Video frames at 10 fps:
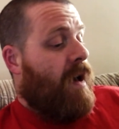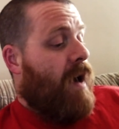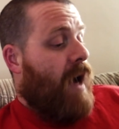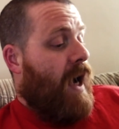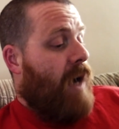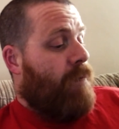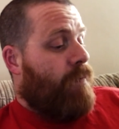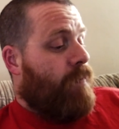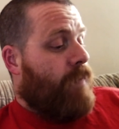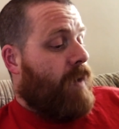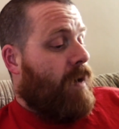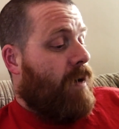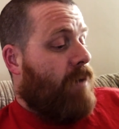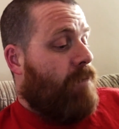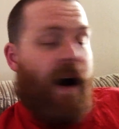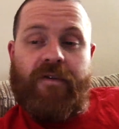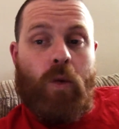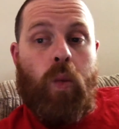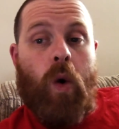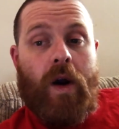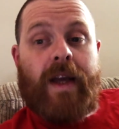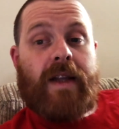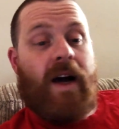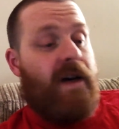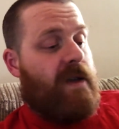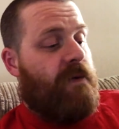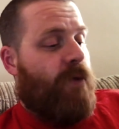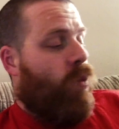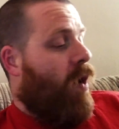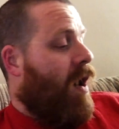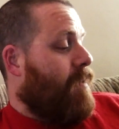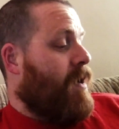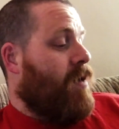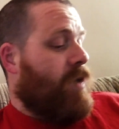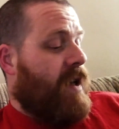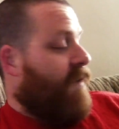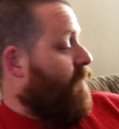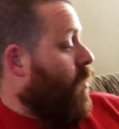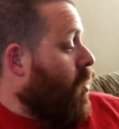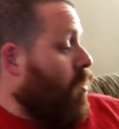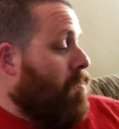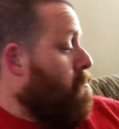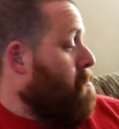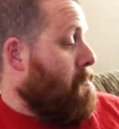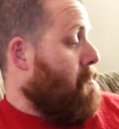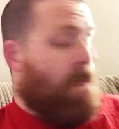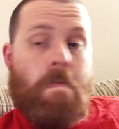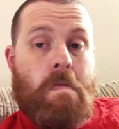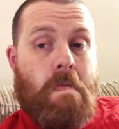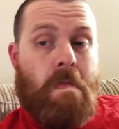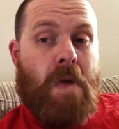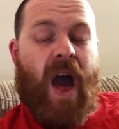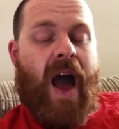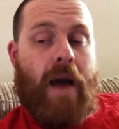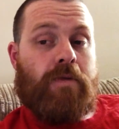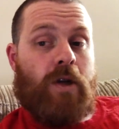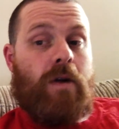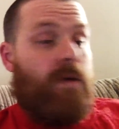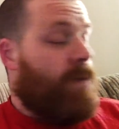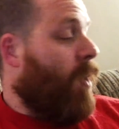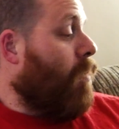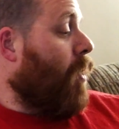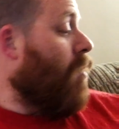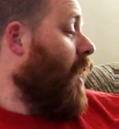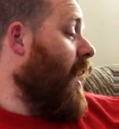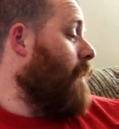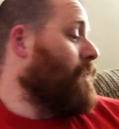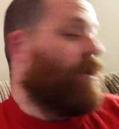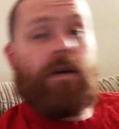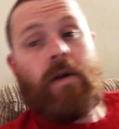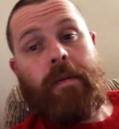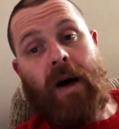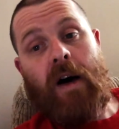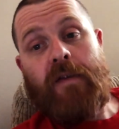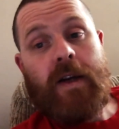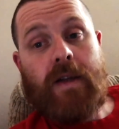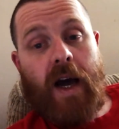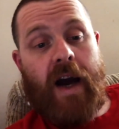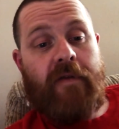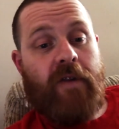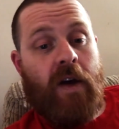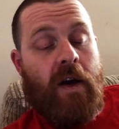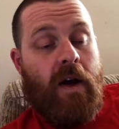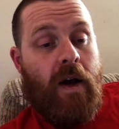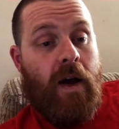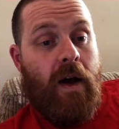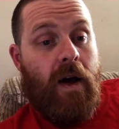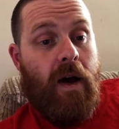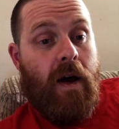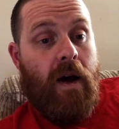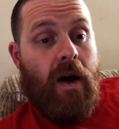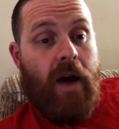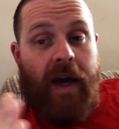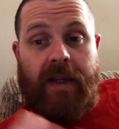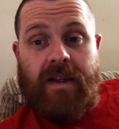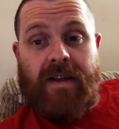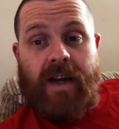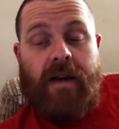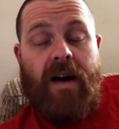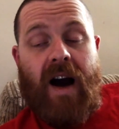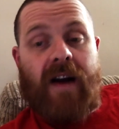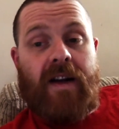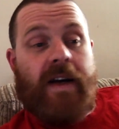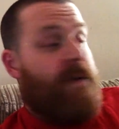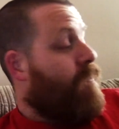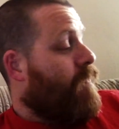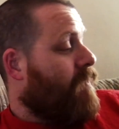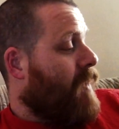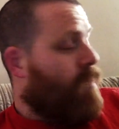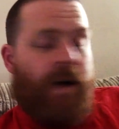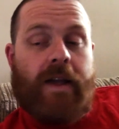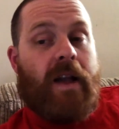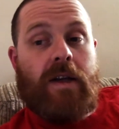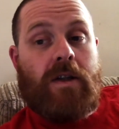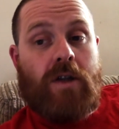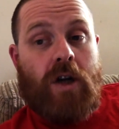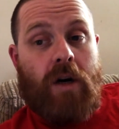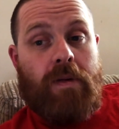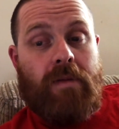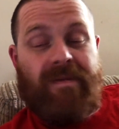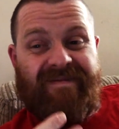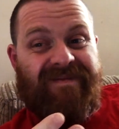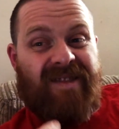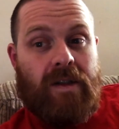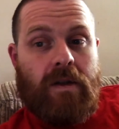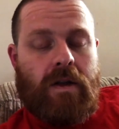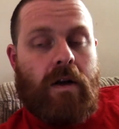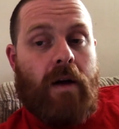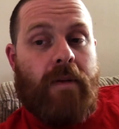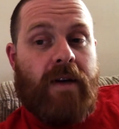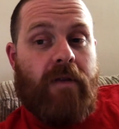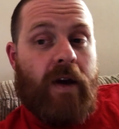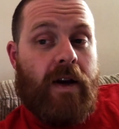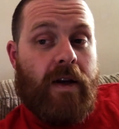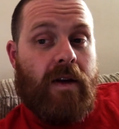But for what it does and for what I'm using it for, yeah, absolutely bob on, absolutely perfect to have. It's, I say, ugly, but it does the job, just like me, really.